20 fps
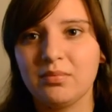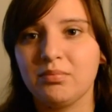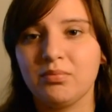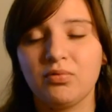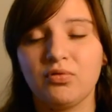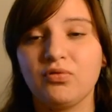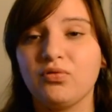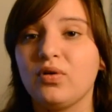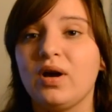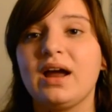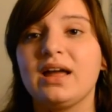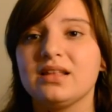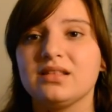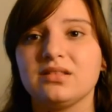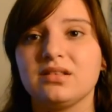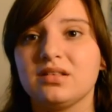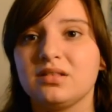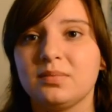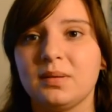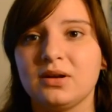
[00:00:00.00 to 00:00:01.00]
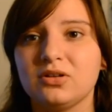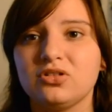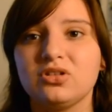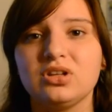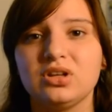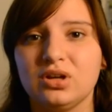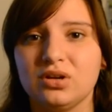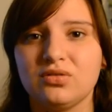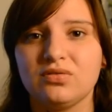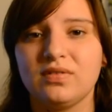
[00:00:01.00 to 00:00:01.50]
friends,
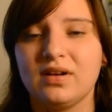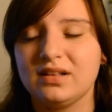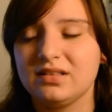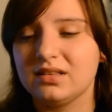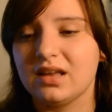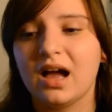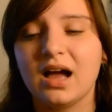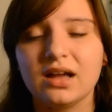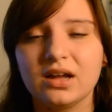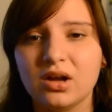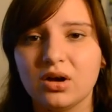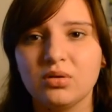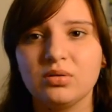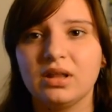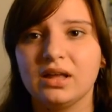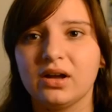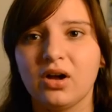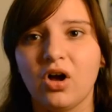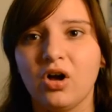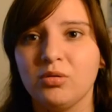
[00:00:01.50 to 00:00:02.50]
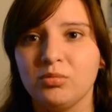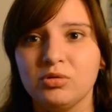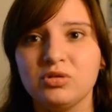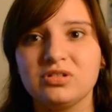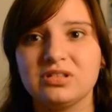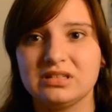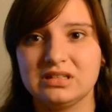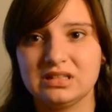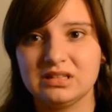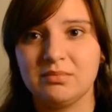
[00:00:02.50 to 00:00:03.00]
especially good friends, I go like
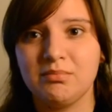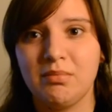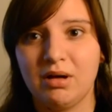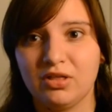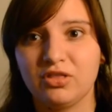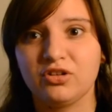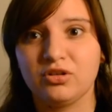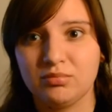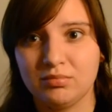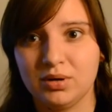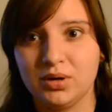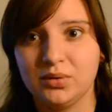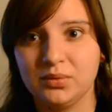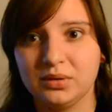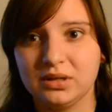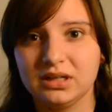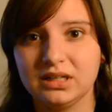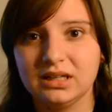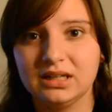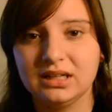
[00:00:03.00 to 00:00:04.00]
almost into mother mode.